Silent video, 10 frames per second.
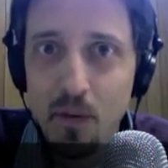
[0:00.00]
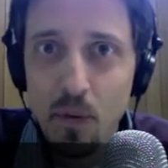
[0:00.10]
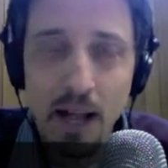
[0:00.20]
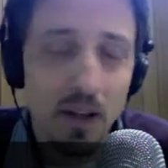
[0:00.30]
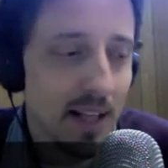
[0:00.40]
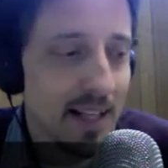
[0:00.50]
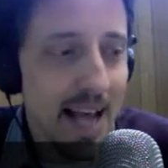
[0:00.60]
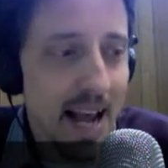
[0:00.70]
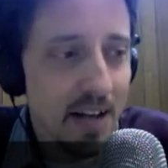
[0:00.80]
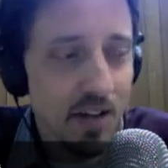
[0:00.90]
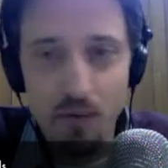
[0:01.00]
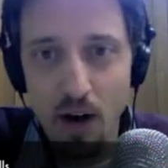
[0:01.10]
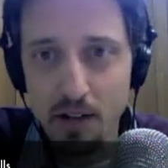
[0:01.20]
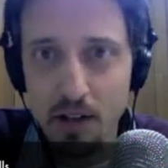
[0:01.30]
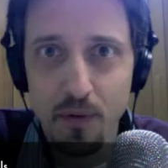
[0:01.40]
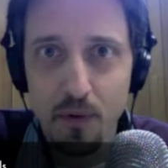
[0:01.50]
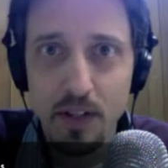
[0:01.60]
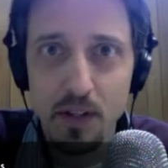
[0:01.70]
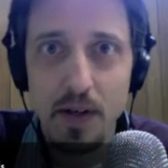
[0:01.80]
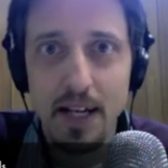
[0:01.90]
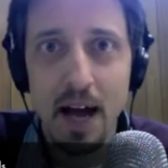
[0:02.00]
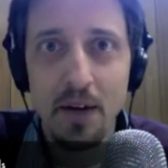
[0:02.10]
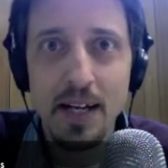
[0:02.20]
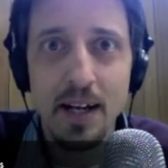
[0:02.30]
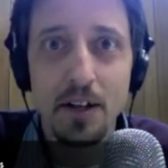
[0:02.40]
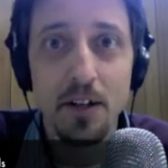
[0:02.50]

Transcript: when I look at the agent roster for Ventura County,